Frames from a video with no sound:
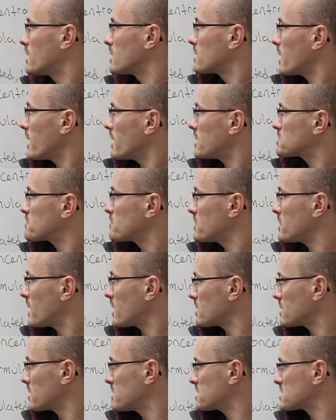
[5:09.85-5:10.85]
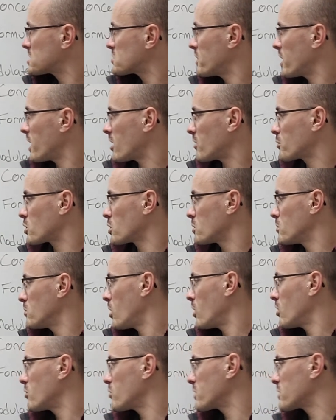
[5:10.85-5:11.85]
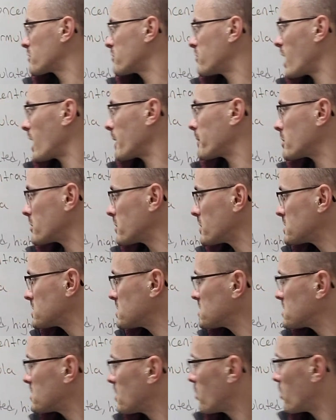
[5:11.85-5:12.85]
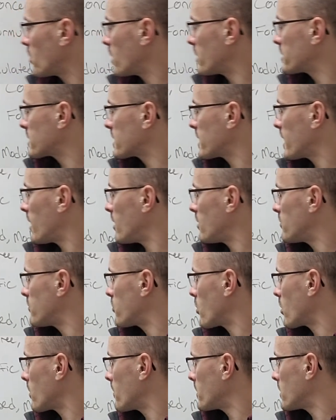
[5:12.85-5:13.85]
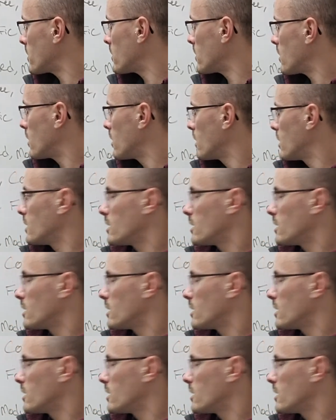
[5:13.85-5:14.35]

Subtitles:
Last but not least, we have Promote with fiber. This is a one cal formula.